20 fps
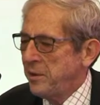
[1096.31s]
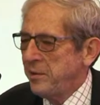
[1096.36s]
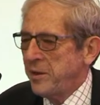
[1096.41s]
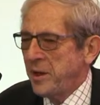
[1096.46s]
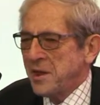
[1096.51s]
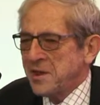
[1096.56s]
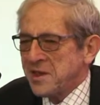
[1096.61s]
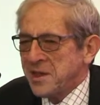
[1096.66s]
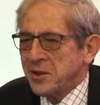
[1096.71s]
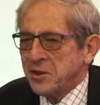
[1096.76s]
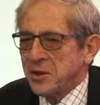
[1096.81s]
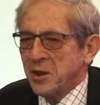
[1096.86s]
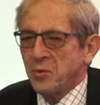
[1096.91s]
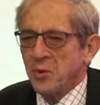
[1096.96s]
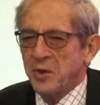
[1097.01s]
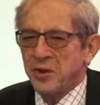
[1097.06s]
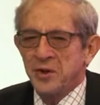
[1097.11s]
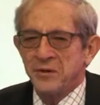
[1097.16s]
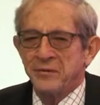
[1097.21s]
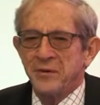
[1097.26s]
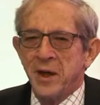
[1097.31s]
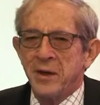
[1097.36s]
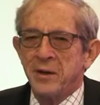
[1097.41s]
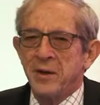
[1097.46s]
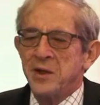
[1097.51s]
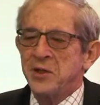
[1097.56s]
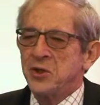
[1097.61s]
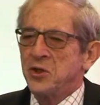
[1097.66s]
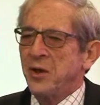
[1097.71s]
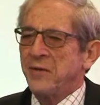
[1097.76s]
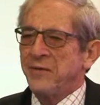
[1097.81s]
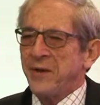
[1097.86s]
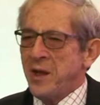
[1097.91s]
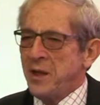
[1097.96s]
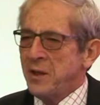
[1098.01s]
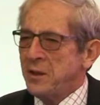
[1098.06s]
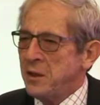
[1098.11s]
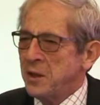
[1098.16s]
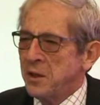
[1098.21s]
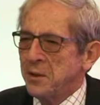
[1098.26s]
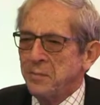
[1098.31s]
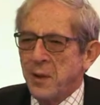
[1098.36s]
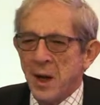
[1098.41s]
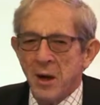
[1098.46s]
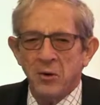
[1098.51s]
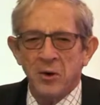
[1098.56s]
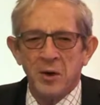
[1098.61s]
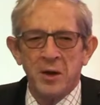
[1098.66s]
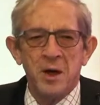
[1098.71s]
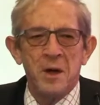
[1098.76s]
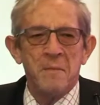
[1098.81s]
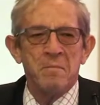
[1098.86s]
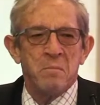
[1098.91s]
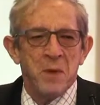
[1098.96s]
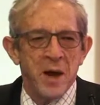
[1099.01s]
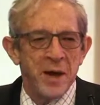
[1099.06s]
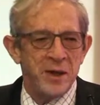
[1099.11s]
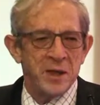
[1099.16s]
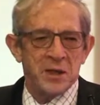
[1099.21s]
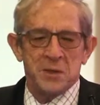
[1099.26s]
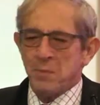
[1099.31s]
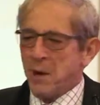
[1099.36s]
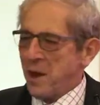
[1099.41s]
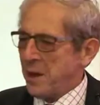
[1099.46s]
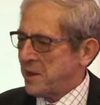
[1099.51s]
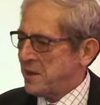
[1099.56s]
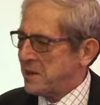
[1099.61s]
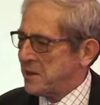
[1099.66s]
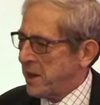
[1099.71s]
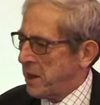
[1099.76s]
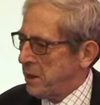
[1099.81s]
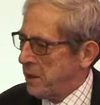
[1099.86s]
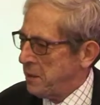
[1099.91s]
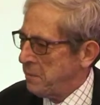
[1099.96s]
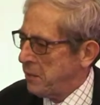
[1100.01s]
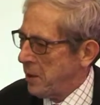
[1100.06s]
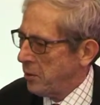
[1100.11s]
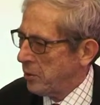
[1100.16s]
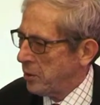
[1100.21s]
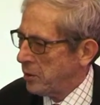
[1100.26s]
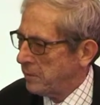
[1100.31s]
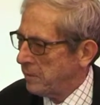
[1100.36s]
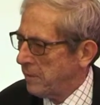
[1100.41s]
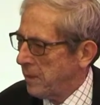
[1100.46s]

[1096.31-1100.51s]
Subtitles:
then essentially what you've done is you have Indian power minus Pakistani power.